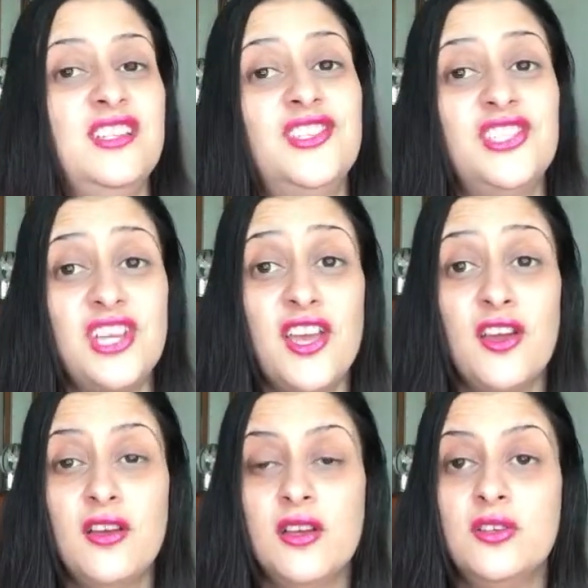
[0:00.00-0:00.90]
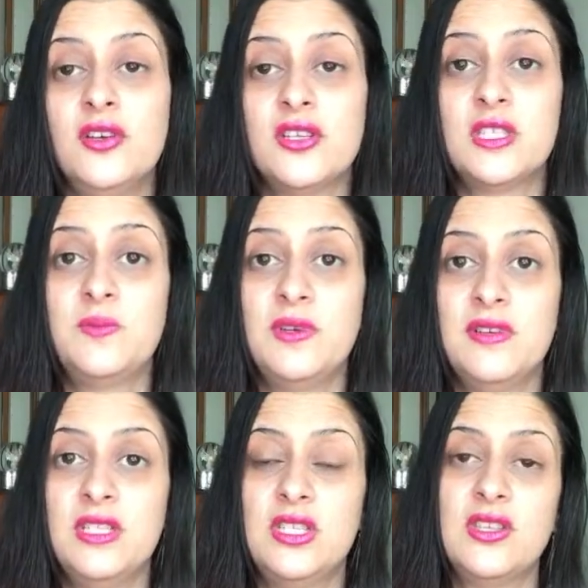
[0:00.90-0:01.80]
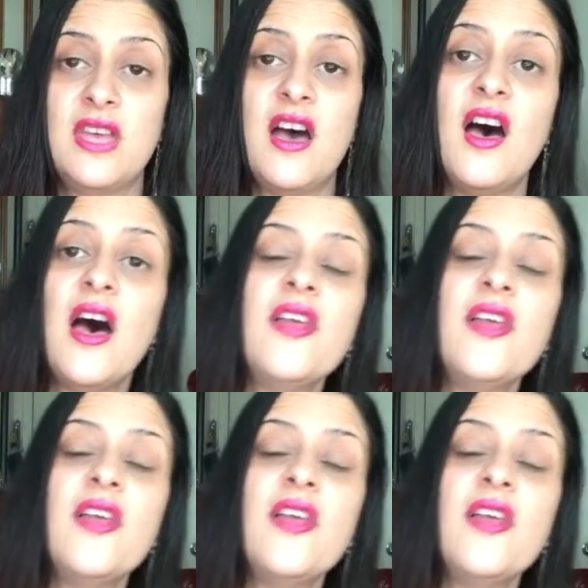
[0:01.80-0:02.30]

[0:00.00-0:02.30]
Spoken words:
and share your experience so that